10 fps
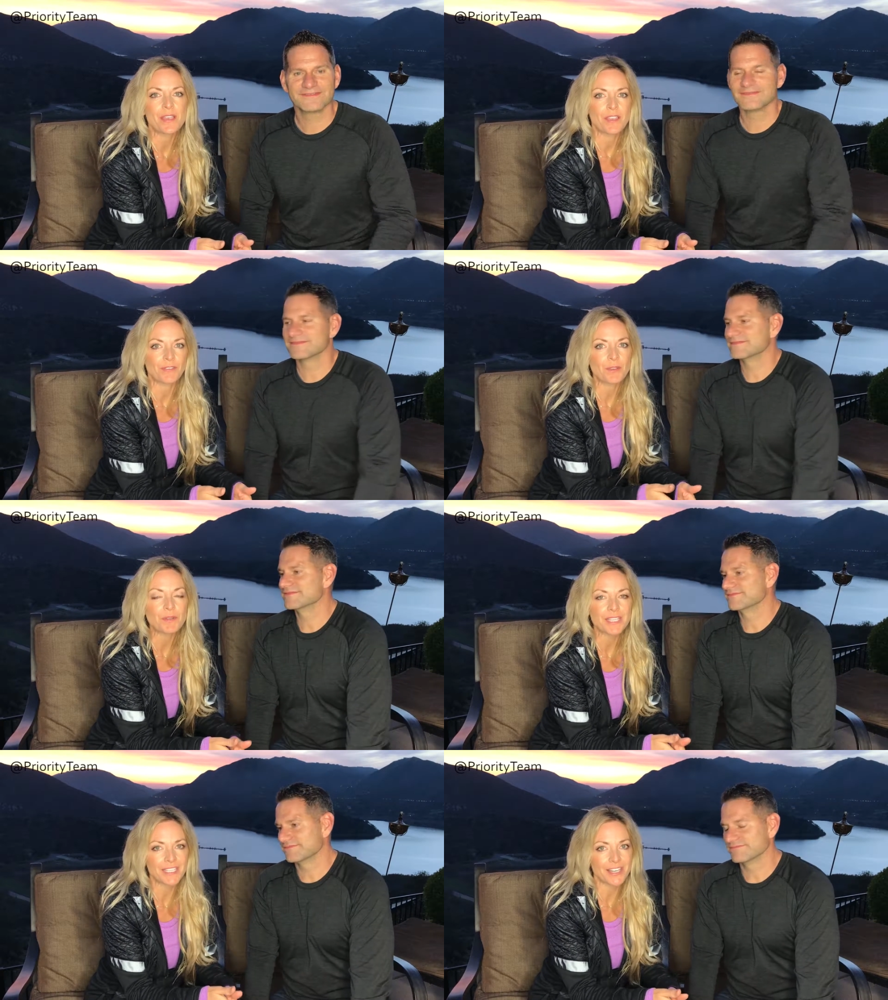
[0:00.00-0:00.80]
Speaker 1: If you
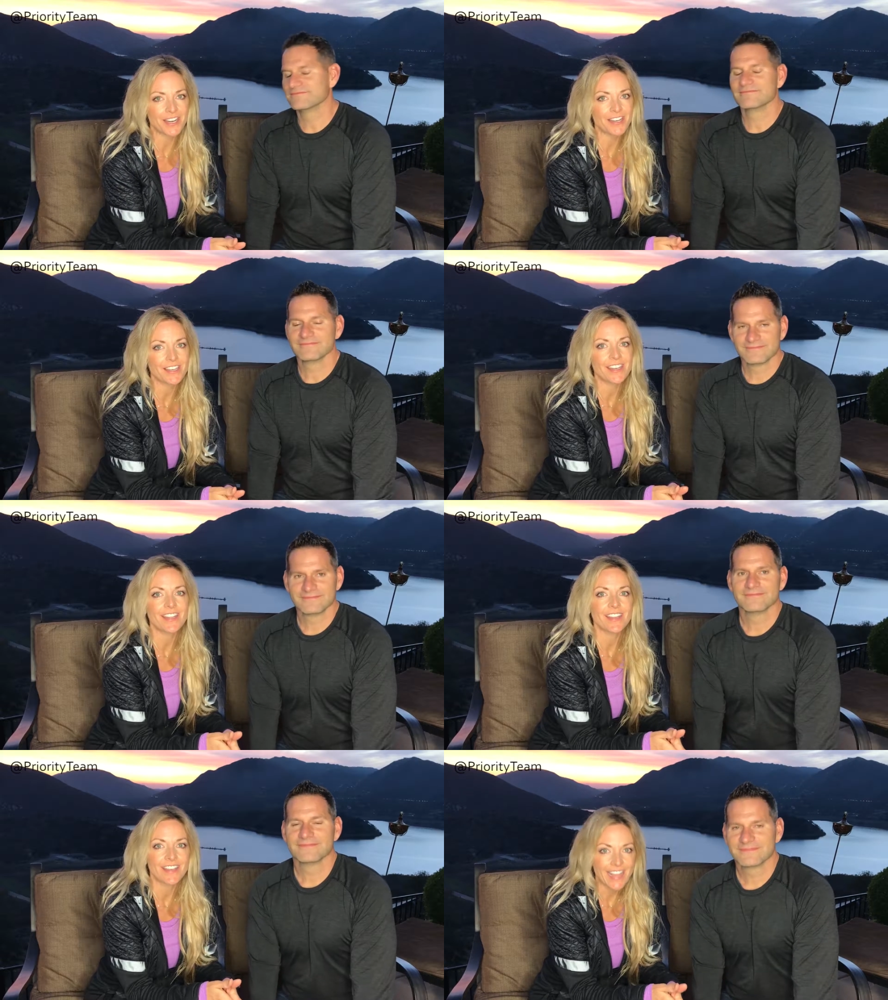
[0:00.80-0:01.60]
want to start
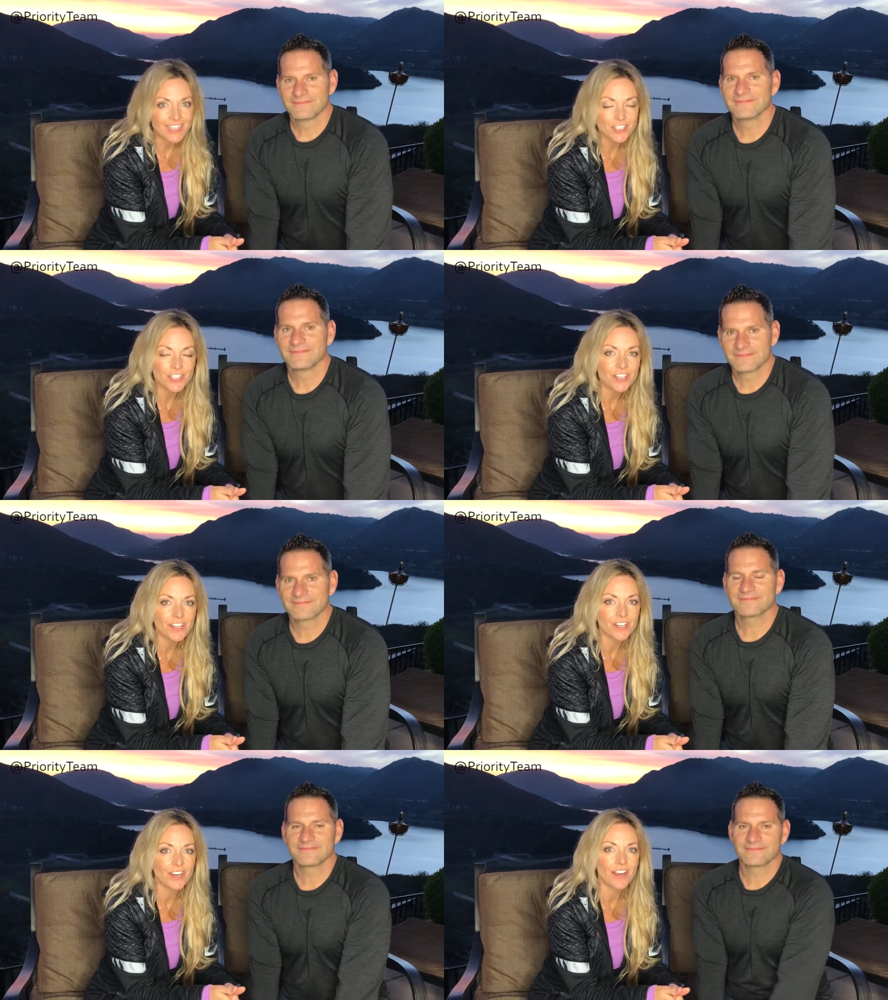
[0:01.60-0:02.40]
next
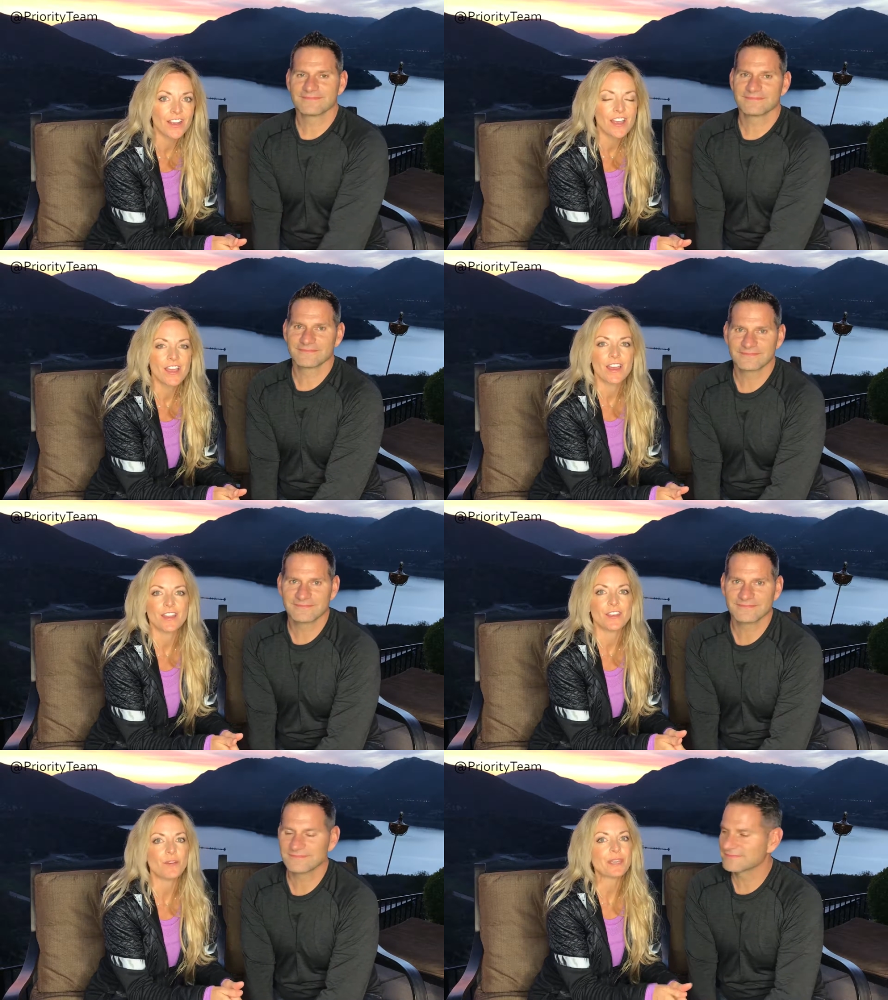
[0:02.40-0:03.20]
year
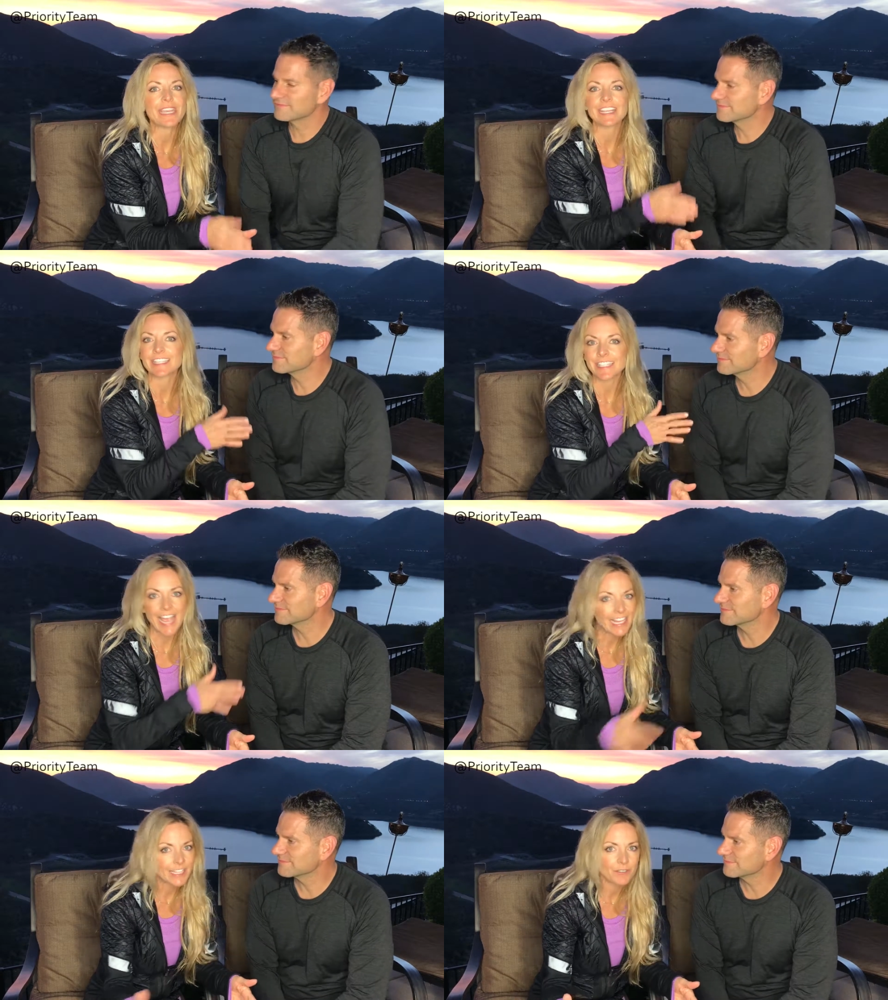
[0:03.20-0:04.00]
knowing
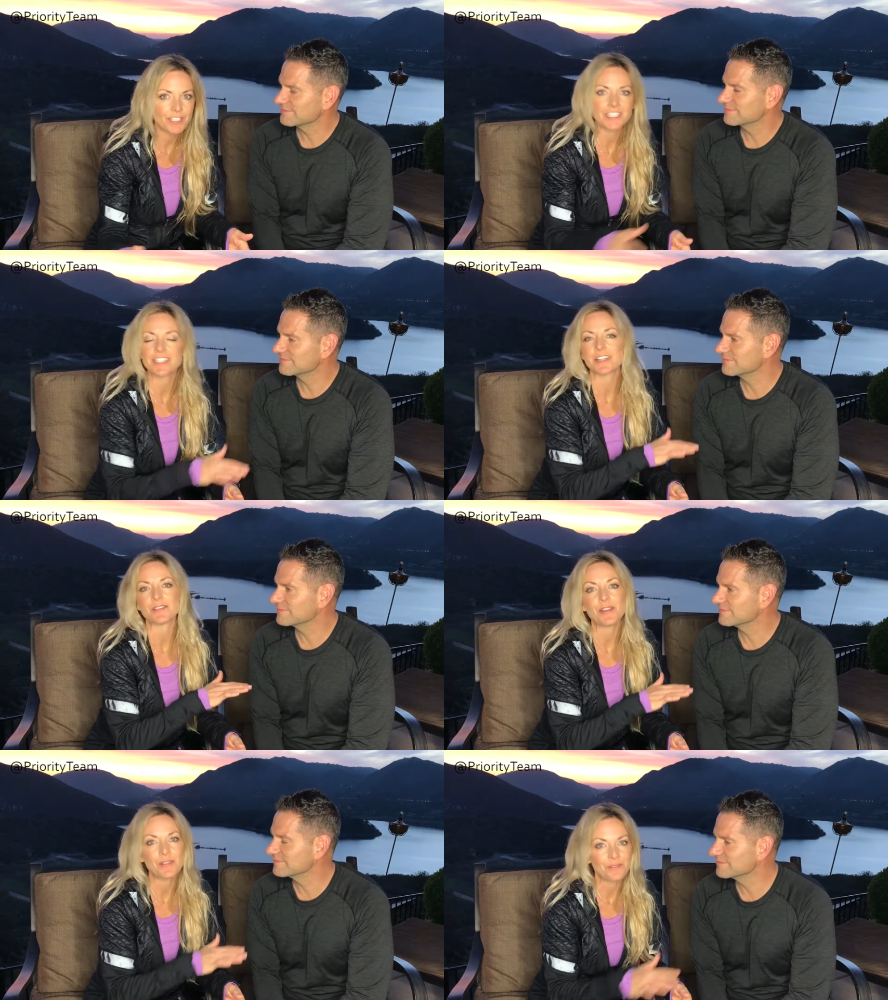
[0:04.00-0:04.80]
exactly what to
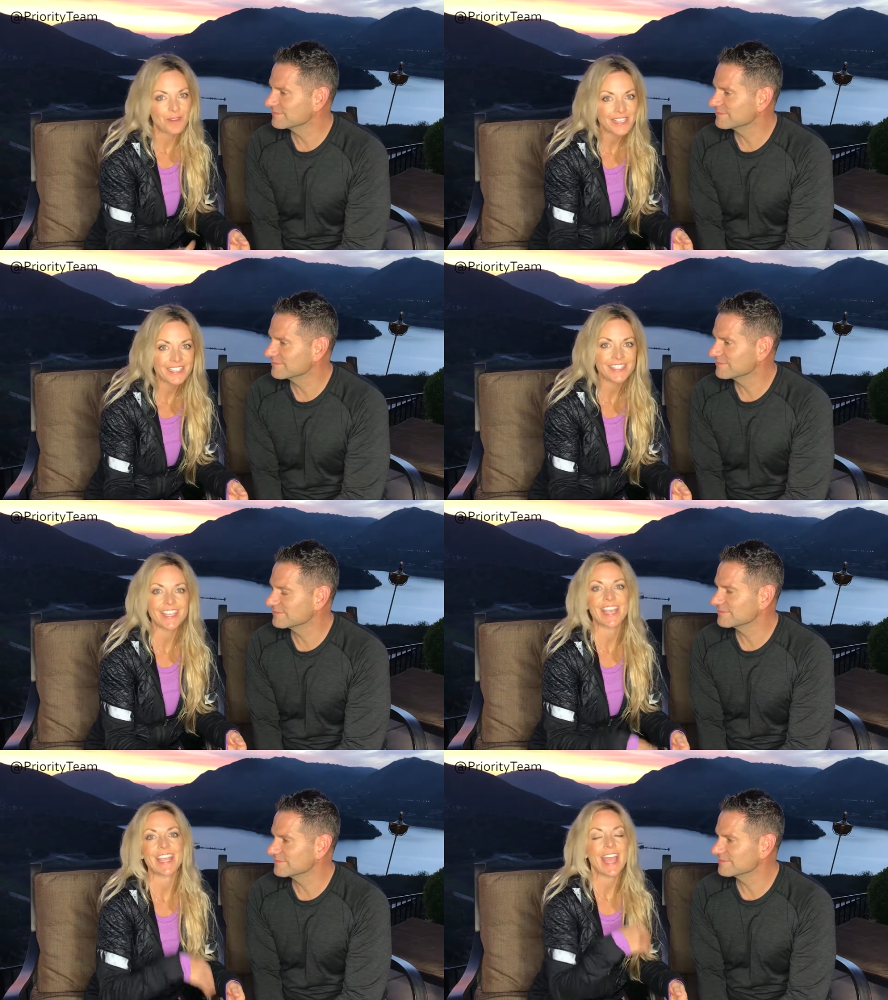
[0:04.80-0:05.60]
do, what to
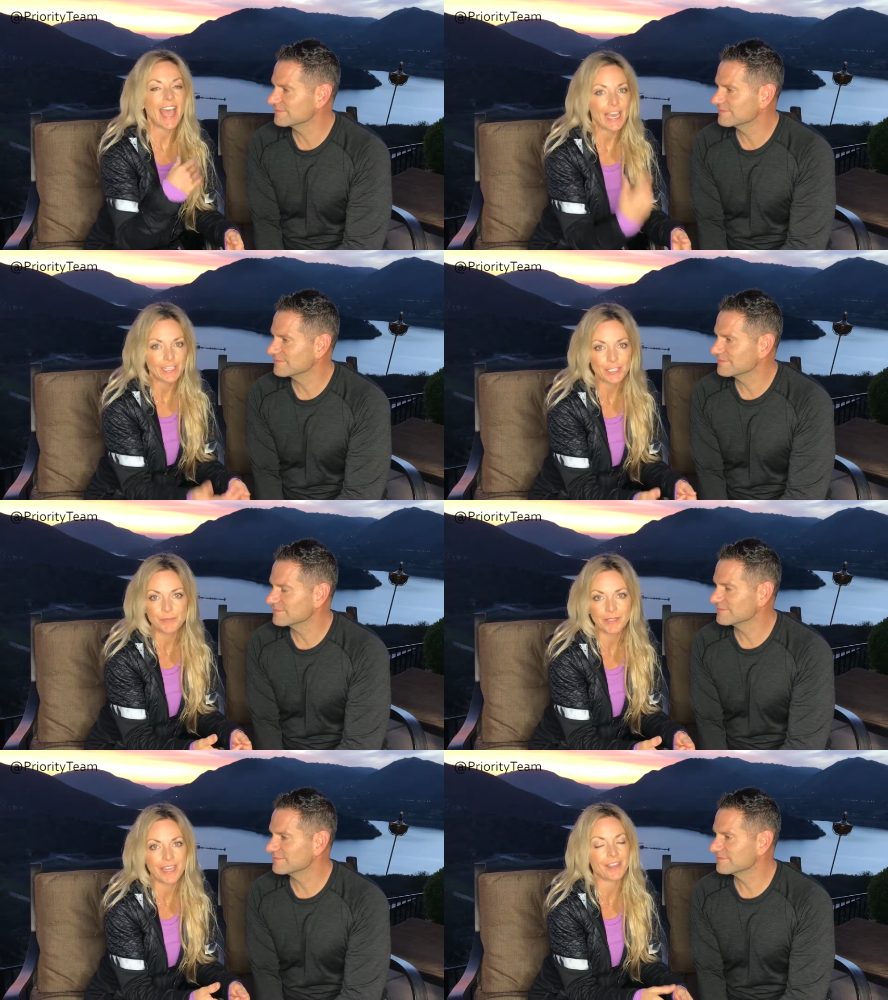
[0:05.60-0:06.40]
say, how to
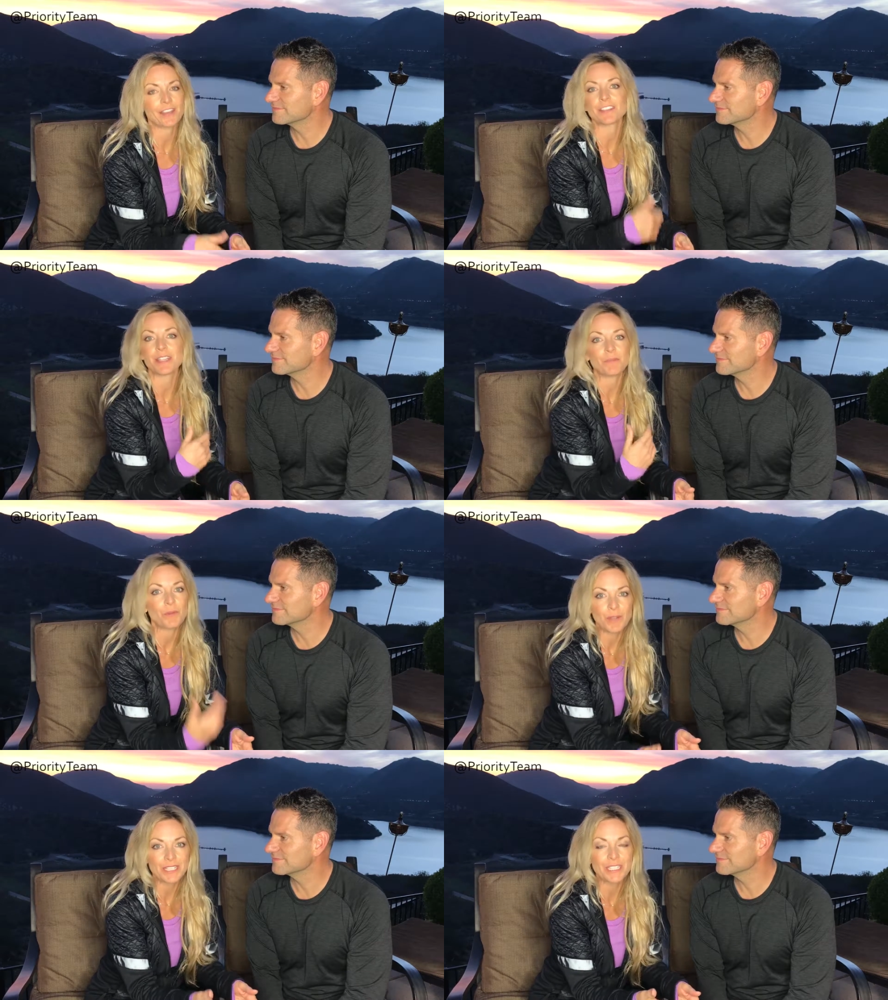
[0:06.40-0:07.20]
duplicate your team,
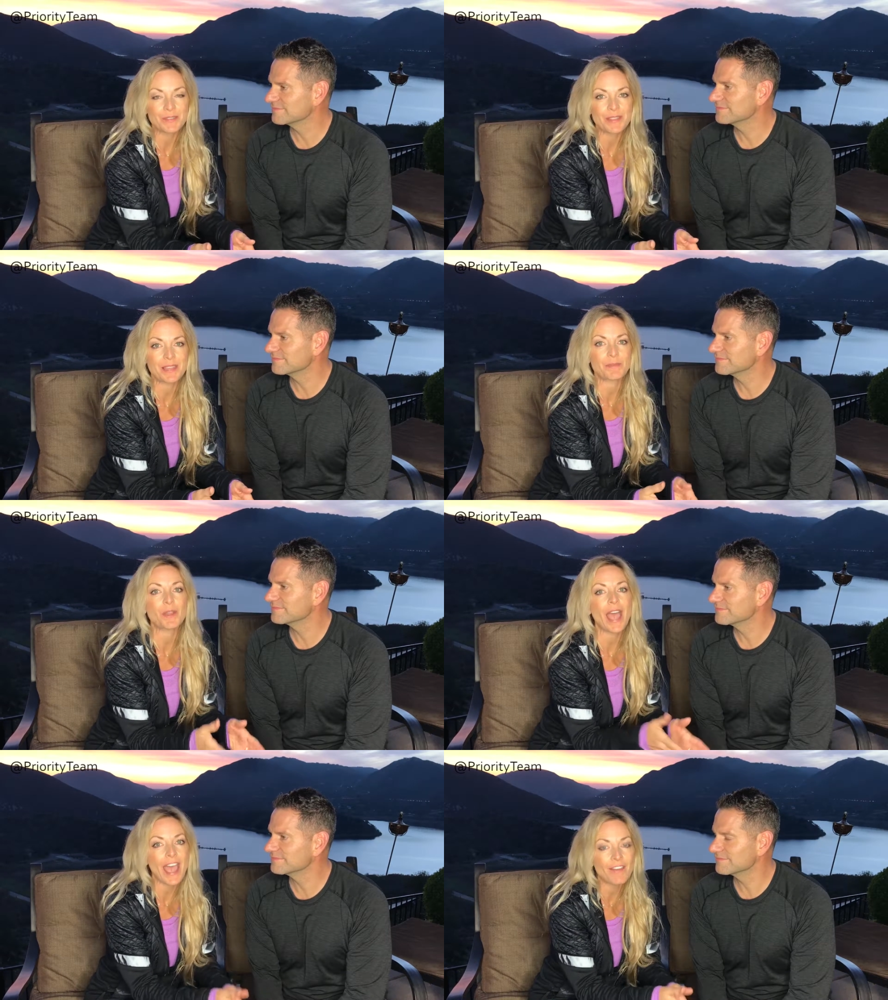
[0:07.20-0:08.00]
what to do with them.
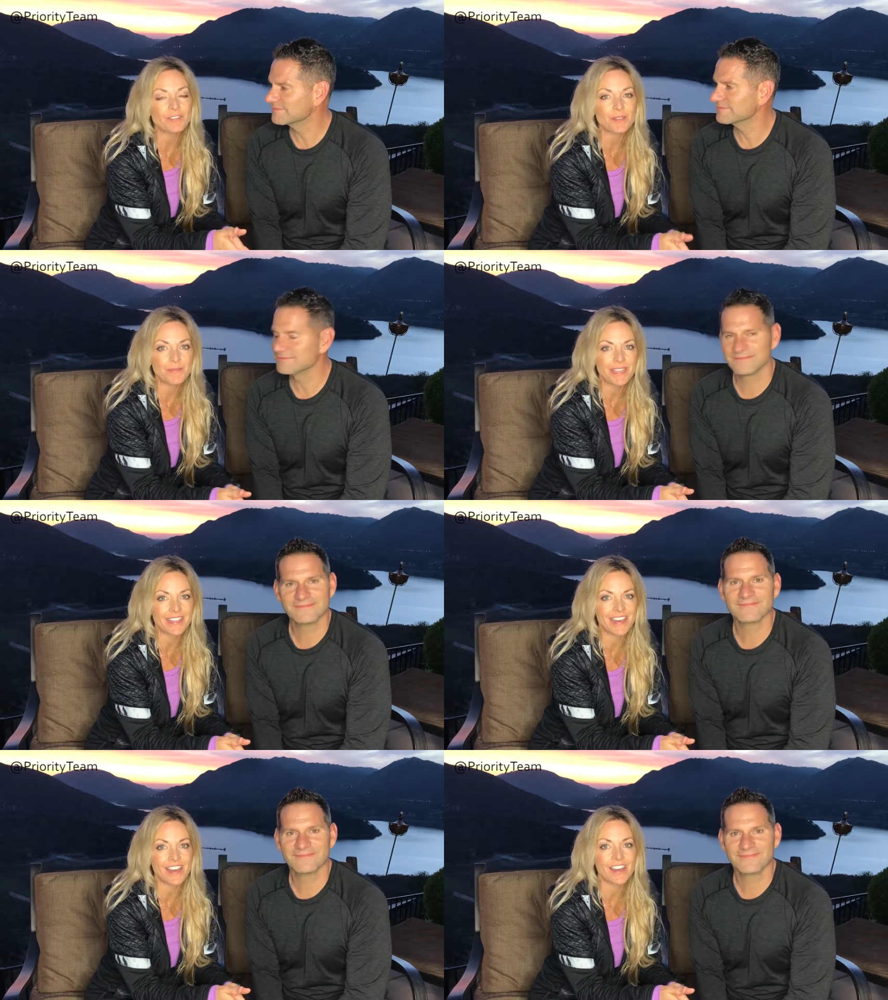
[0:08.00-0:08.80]
You have to be
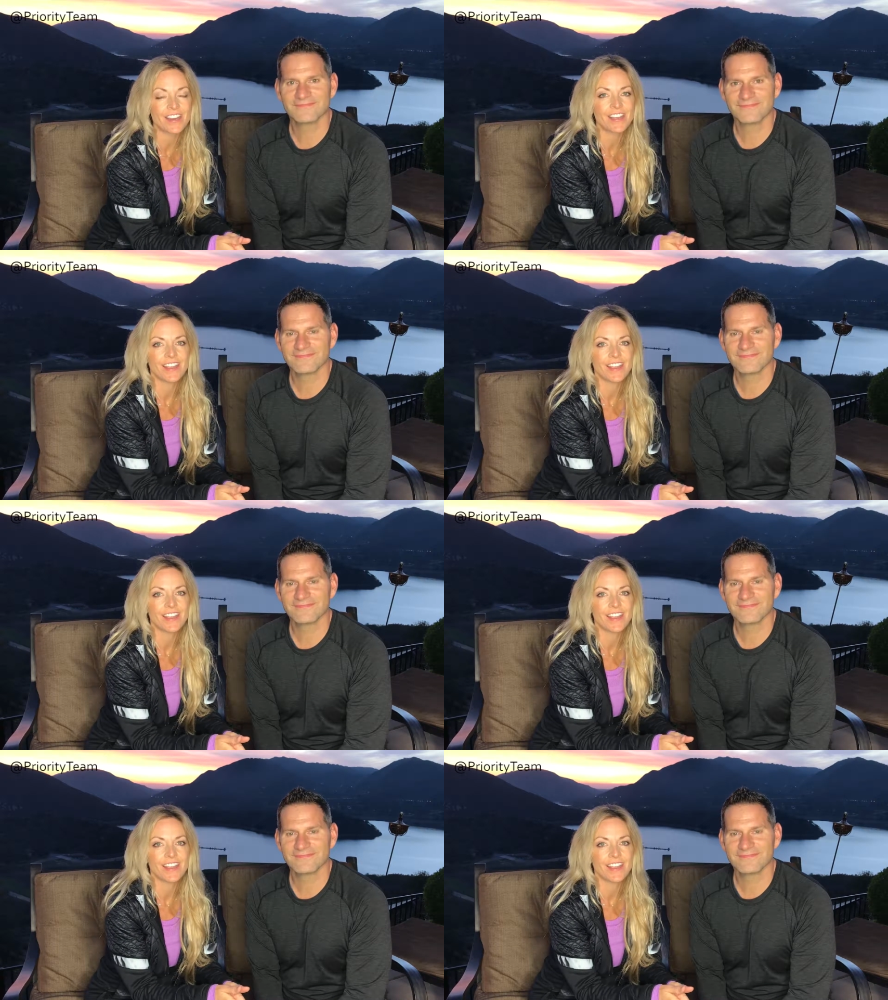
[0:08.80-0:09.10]
there,